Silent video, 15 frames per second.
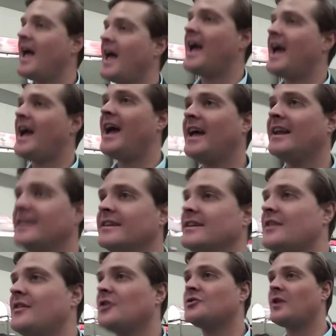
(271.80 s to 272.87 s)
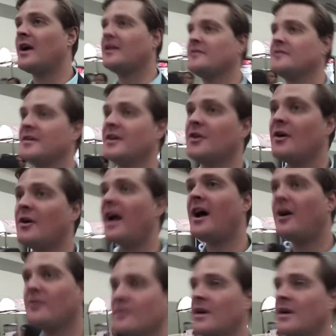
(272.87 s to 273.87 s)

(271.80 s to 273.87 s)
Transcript: and they're trying to figure out